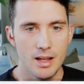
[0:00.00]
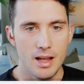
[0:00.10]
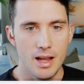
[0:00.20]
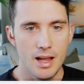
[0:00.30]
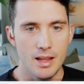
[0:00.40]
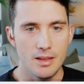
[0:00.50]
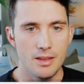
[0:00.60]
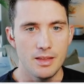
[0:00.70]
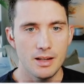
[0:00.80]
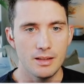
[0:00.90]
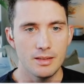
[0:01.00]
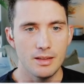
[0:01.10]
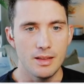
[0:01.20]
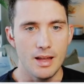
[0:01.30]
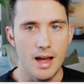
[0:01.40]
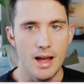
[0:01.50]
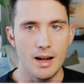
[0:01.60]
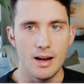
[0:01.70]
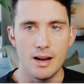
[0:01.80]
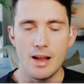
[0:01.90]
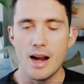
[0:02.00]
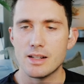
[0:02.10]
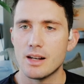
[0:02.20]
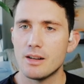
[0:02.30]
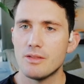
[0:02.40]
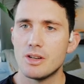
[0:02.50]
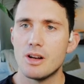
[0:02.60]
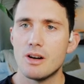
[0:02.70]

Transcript: And the things that I don't even know